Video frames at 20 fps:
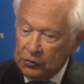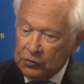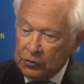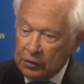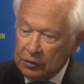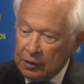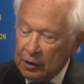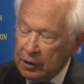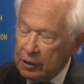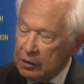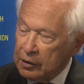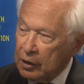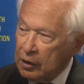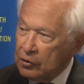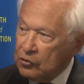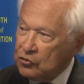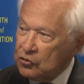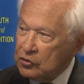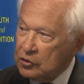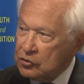that they
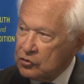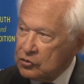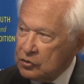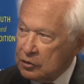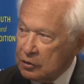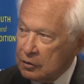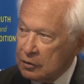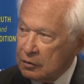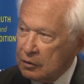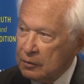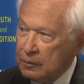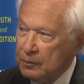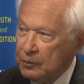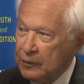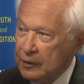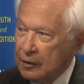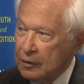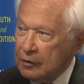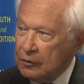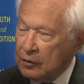announced this year
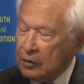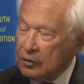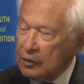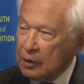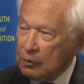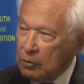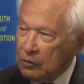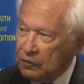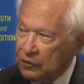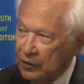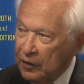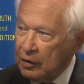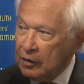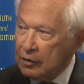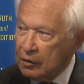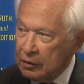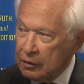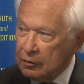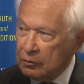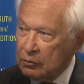that they would
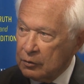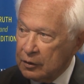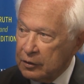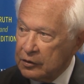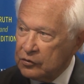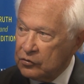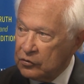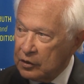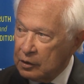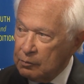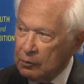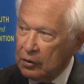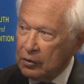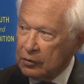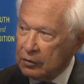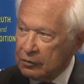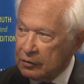finally release their model.